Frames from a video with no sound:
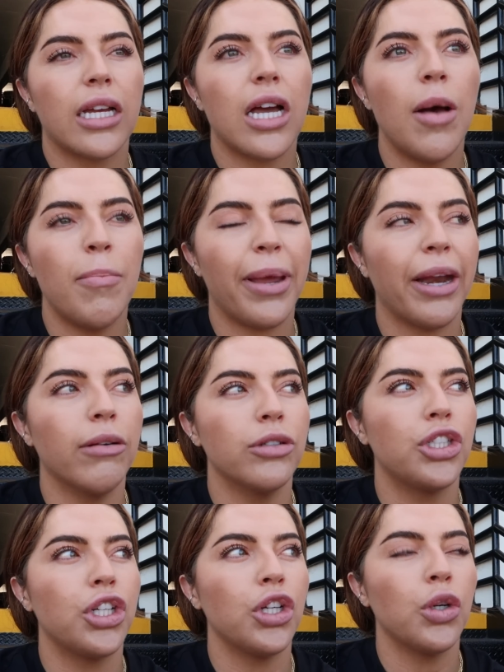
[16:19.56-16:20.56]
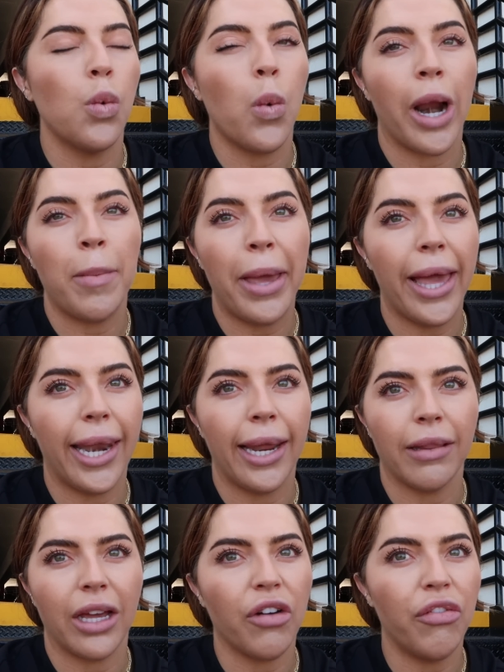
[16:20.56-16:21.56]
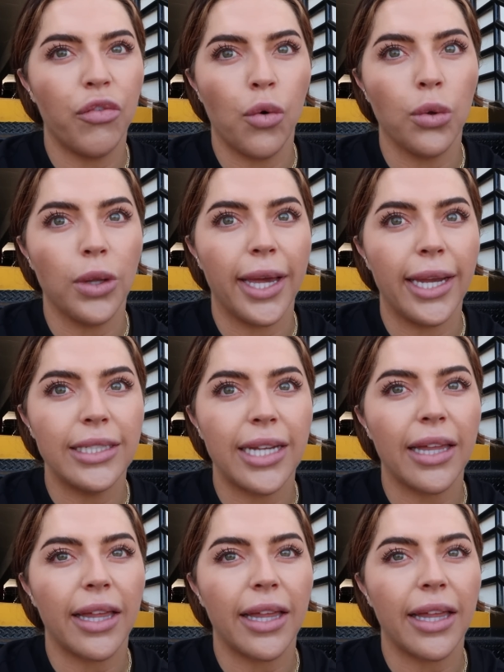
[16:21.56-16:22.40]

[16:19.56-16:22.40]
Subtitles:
compared to when I'm hitting like a full leg day.